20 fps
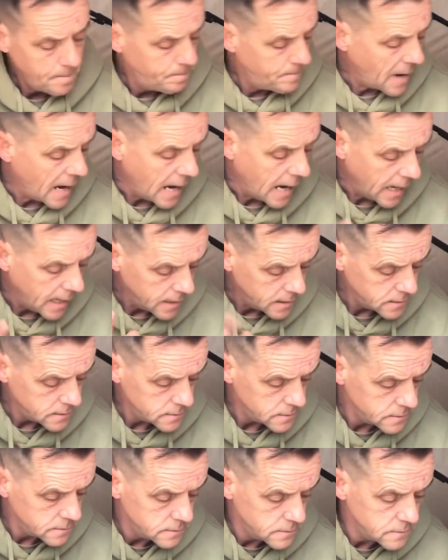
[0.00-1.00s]
But
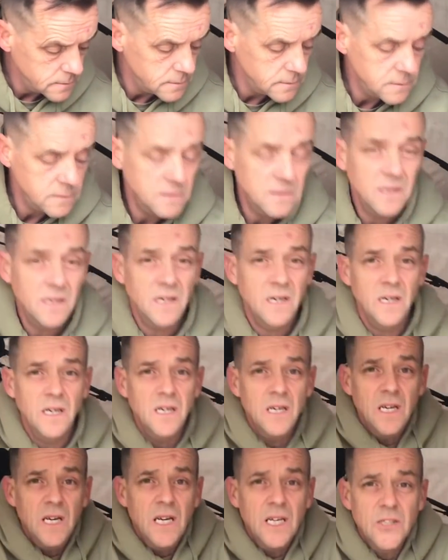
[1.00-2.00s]

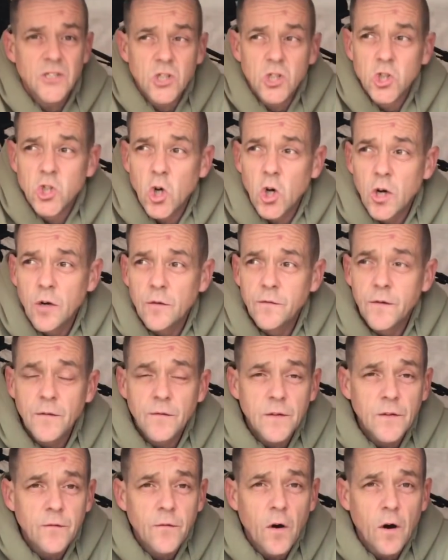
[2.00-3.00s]
there's a stock of
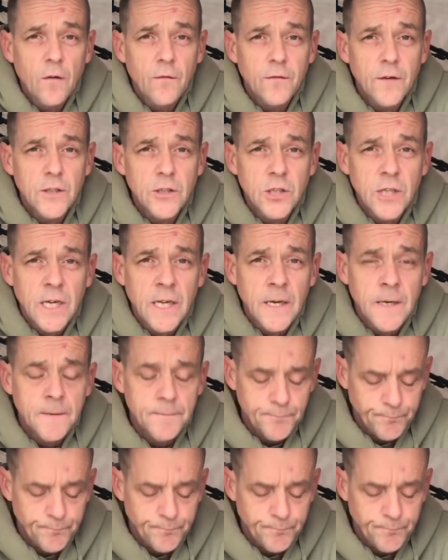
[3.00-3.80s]
55 fish in there.